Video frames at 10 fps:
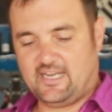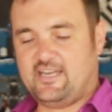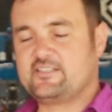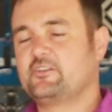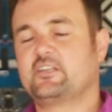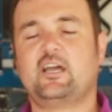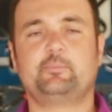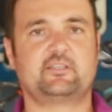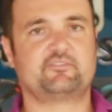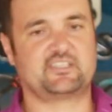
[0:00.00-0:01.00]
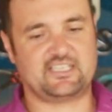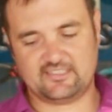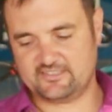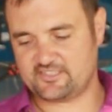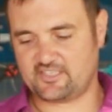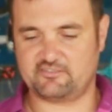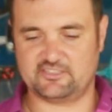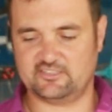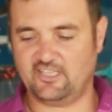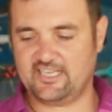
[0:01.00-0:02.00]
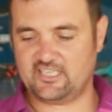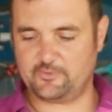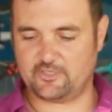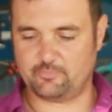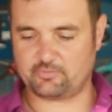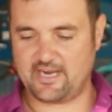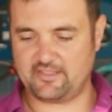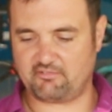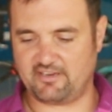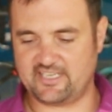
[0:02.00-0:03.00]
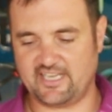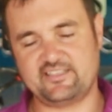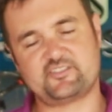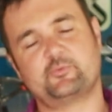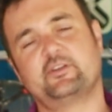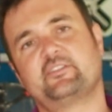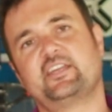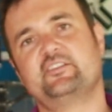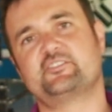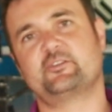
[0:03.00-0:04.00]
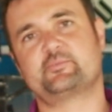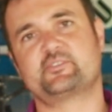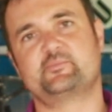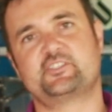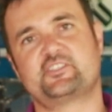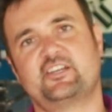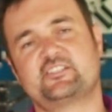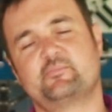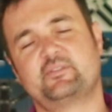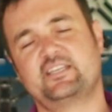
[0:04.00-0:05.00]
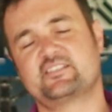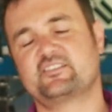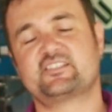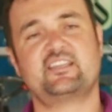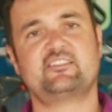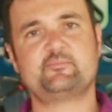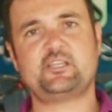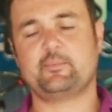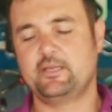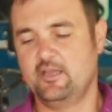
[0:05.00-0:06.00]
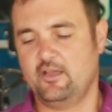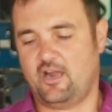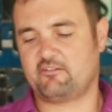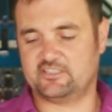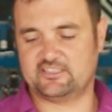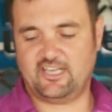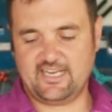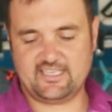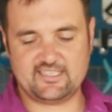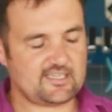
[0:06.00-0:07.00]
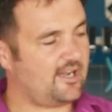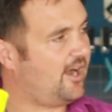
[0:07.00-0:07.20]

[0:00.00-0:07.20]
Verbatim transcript: Uh, it's got a couple of different colors. I really like it. We've got Brain 3D as well there, It helps them design some things, and I say thumbs up. I really like it.